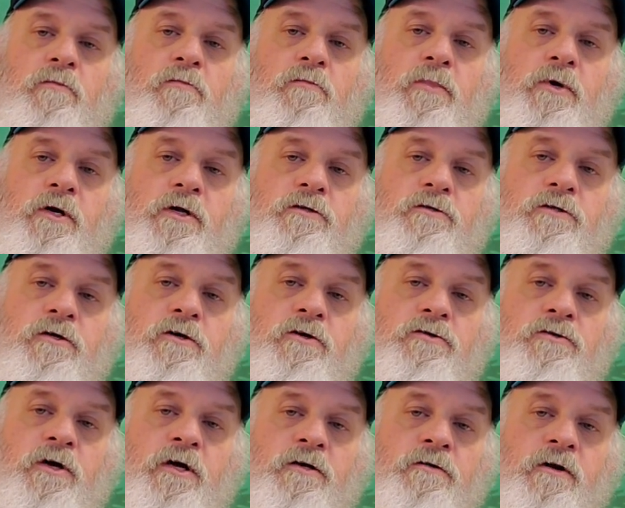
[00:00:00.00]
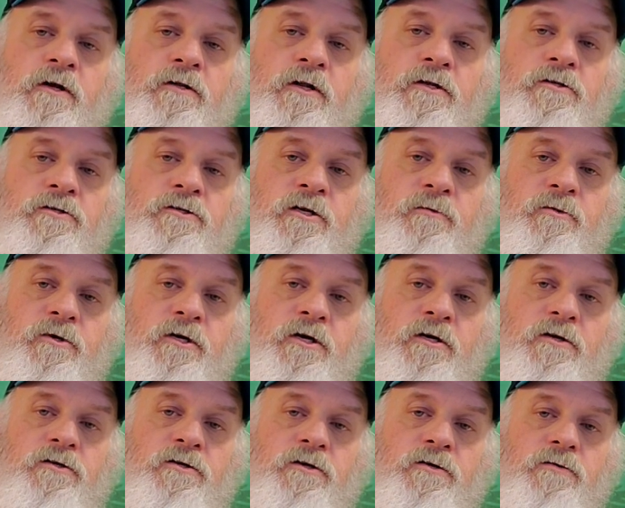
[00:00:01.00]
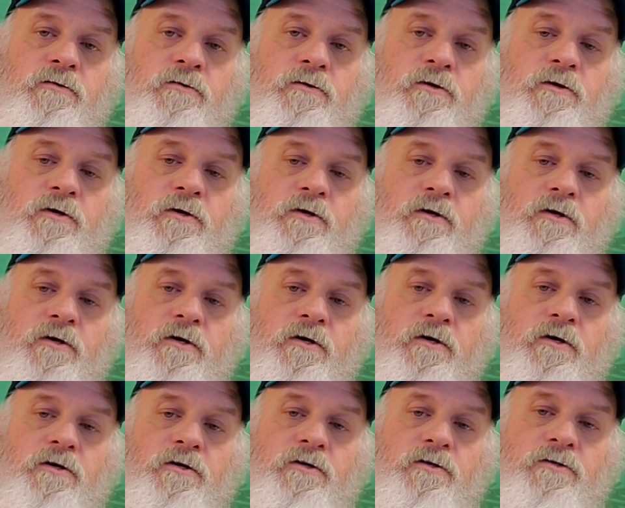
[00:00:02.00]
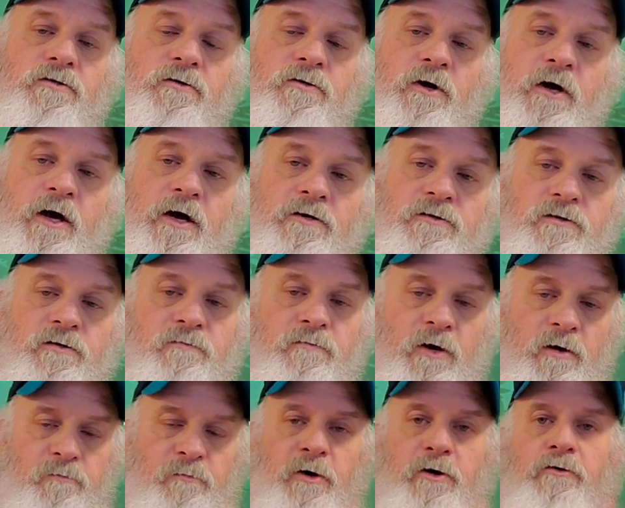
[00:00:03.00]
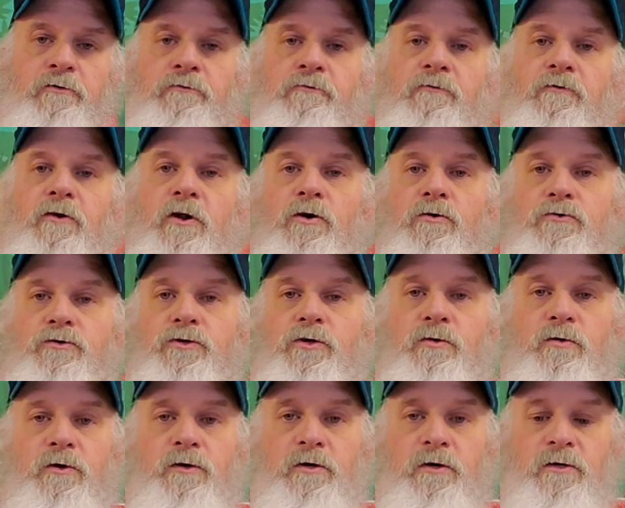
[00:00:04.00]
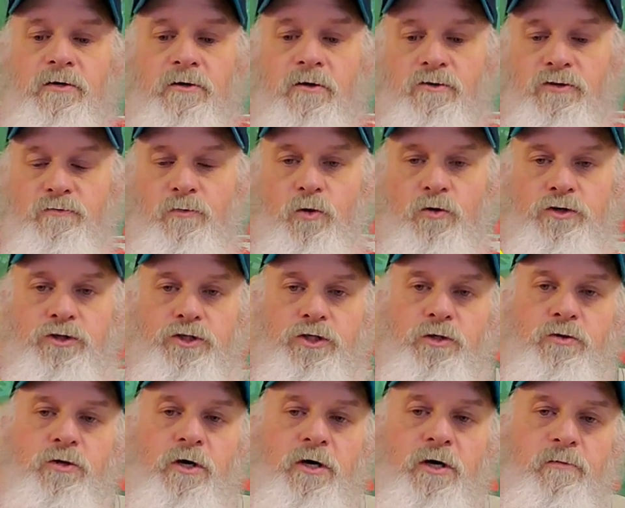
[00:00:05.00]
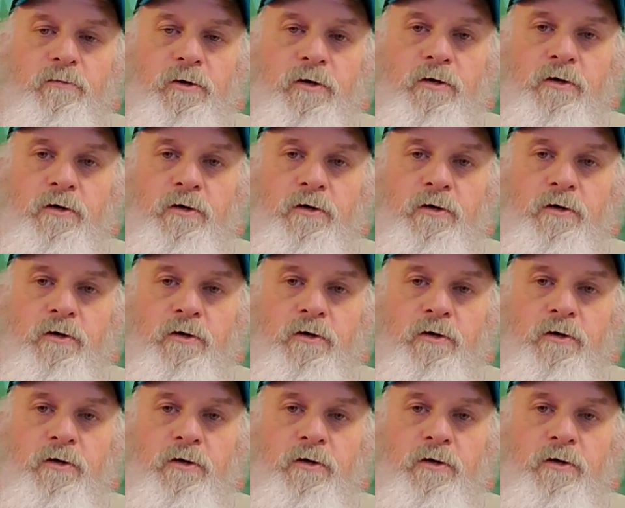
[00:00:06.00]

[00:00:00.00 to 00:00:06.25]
But it's, you see, I've got that skip cut too. So it has a better flow to it. It looks more chewed up.